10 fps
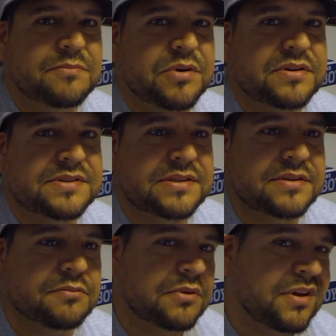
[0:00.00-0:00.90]

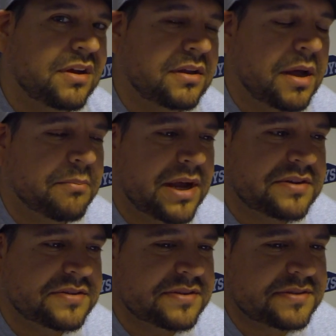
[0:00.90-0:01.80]
purchases with online
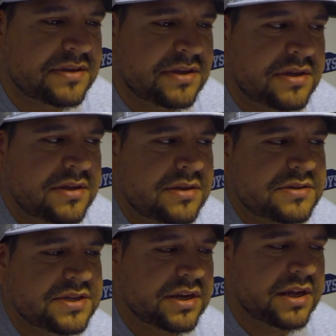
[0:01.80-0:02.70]
mattresses,
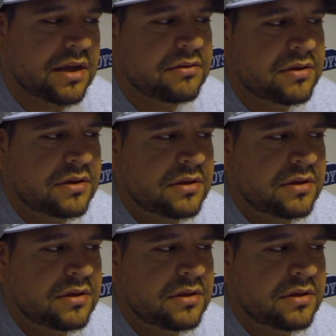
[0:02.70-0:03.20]
check it out.